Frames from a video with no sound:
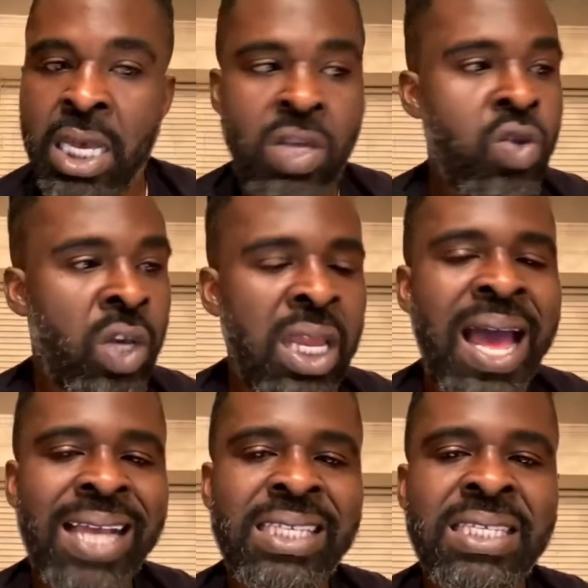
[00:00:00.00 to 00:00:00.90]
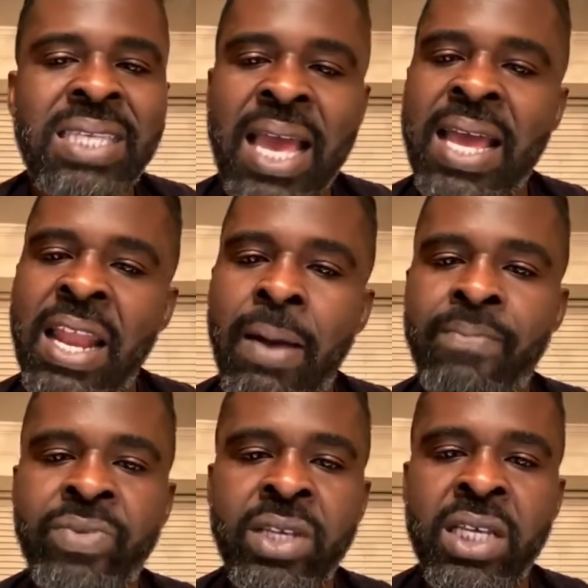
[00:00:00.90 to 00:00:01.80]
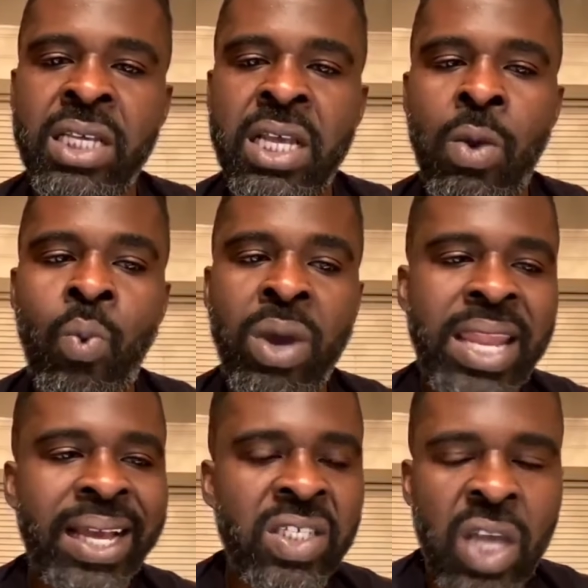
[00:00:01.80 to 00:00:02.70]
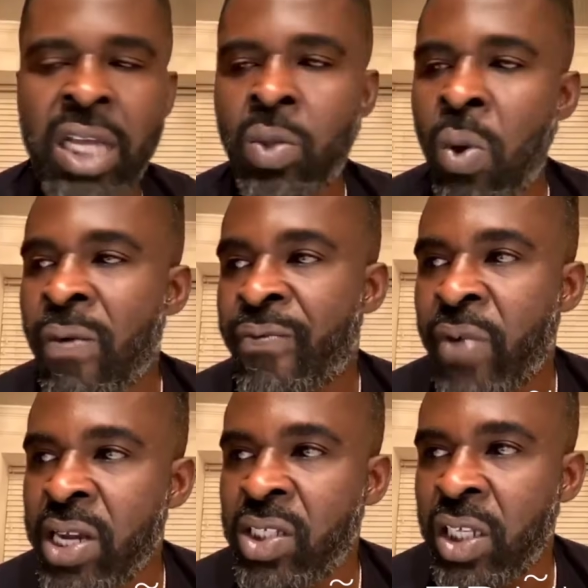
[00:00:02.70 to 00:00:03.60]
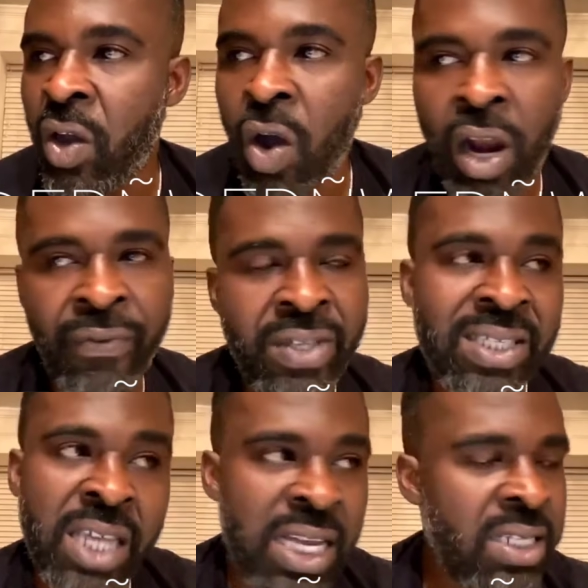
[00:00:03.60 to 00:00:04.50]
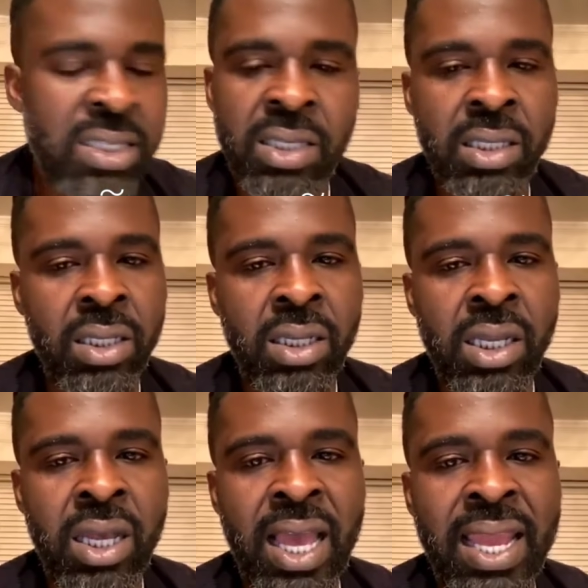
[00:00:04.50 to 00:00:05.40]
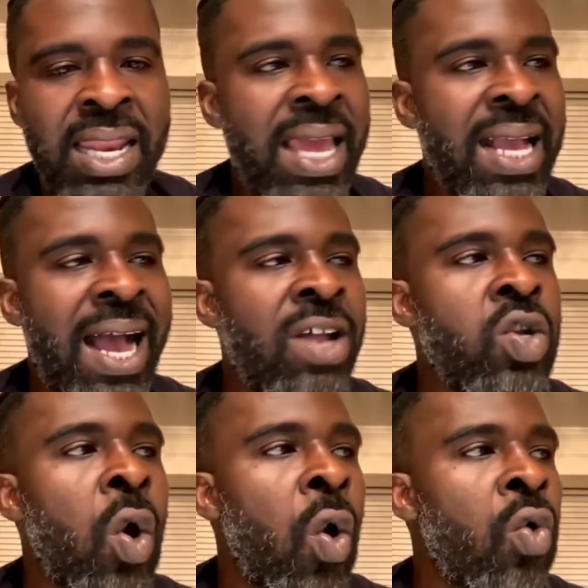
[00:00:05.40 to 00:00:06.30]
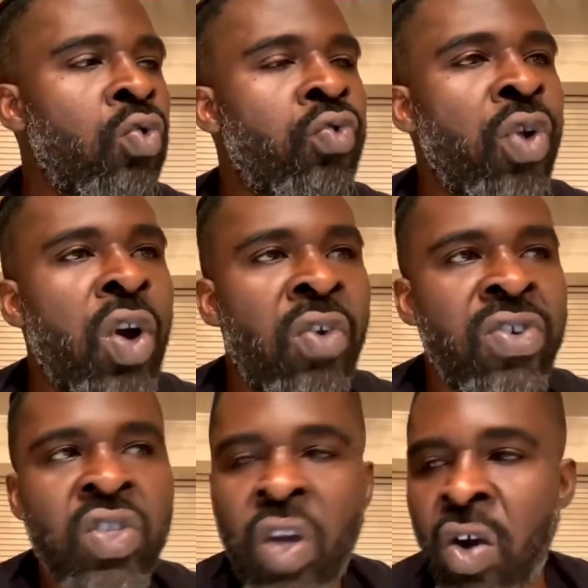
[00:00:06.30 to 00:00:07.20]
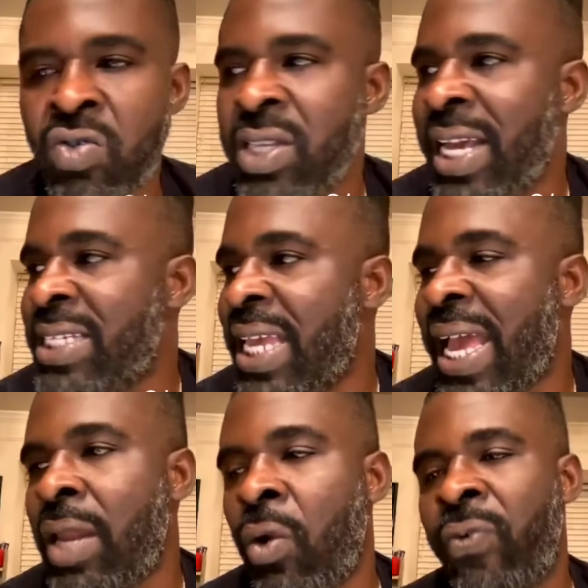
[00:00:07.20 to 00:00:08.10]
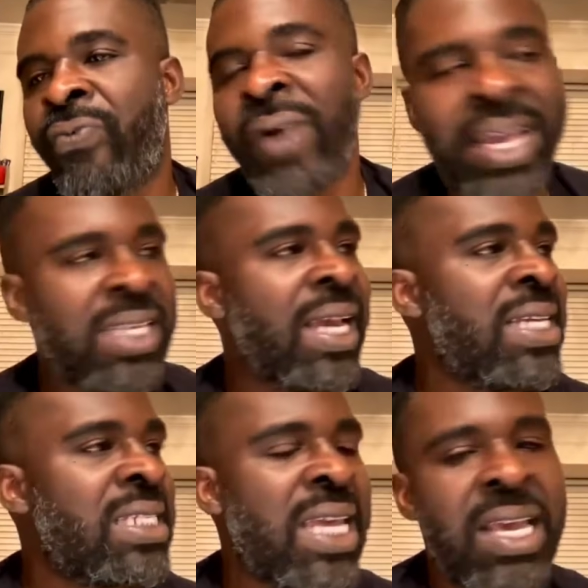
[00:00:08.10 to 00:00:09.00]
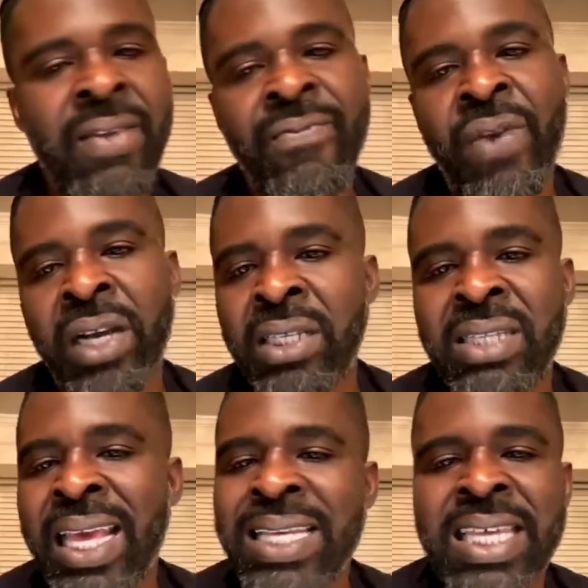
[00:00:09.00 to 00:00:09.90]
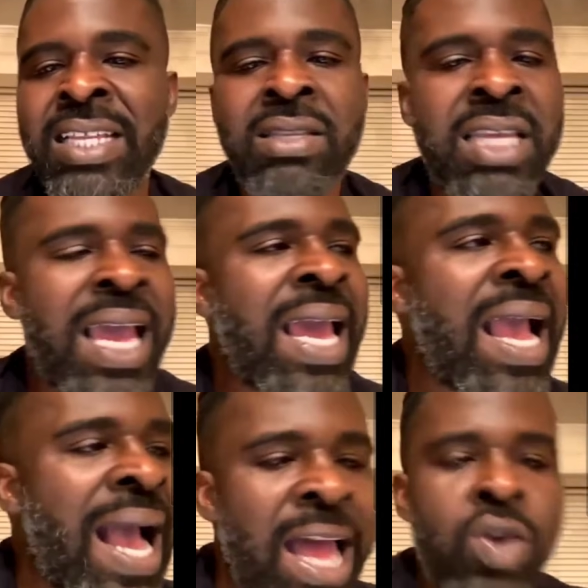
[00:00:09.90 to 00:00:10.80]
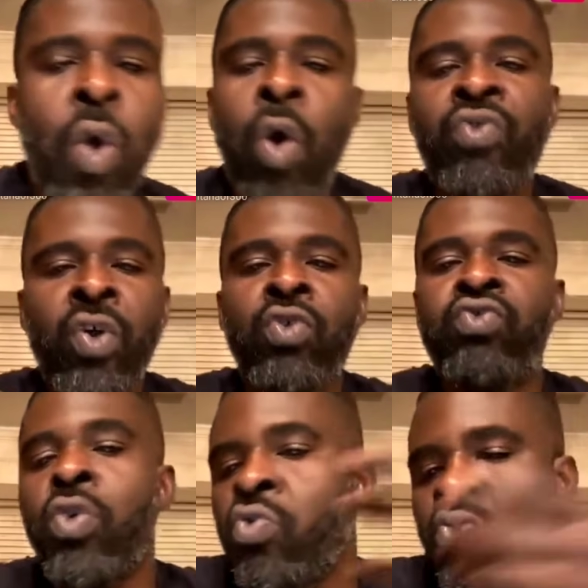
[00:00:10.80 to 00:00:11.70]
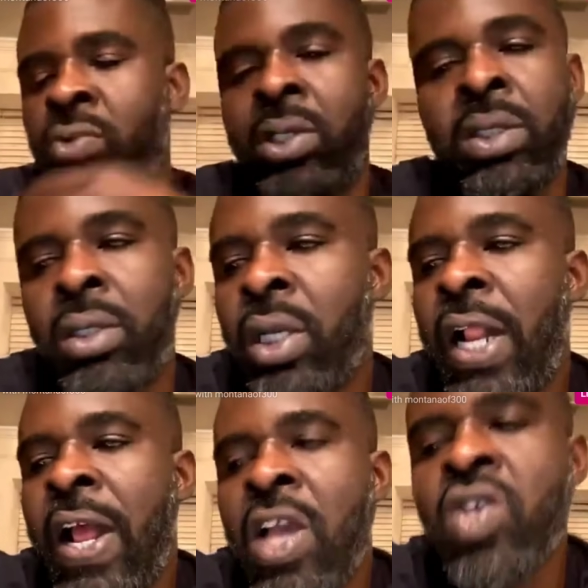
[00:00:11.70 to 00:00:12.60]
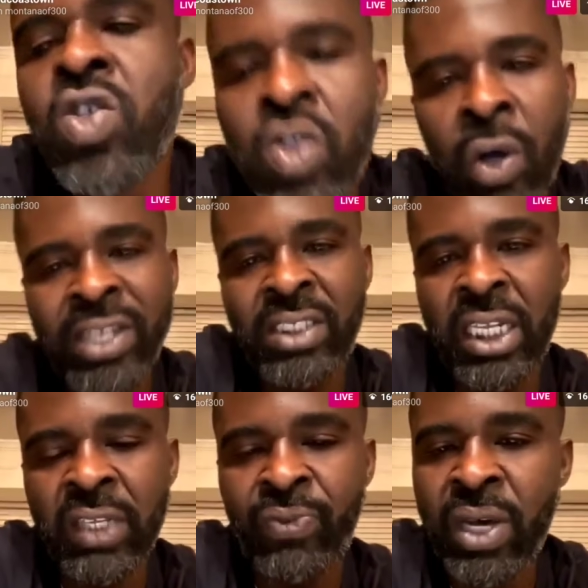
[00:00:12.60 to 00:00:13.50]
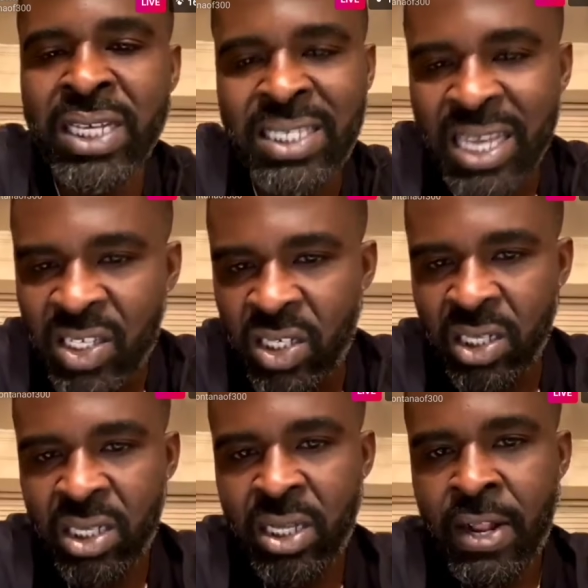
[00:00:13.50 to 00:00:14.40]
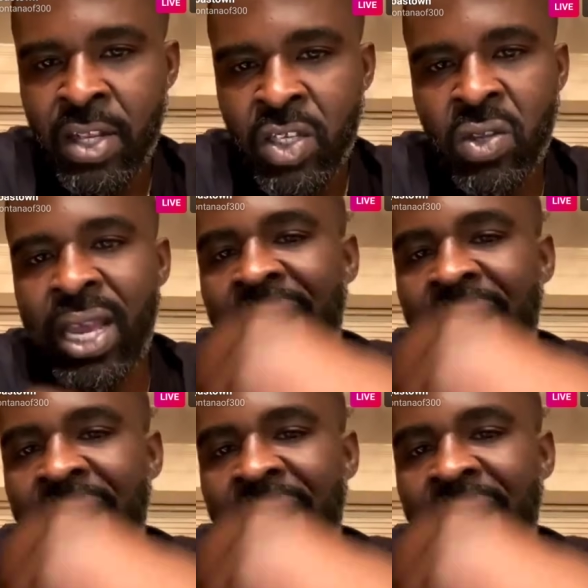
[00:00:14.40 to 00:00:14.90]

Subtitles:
You can actually stand up. When niggas start doing funny shit all of a sudden, and it ain't got no real result, niggas ain't had no fight, niggas ain't had no real root, you know that shit is for attention. Right. So niggas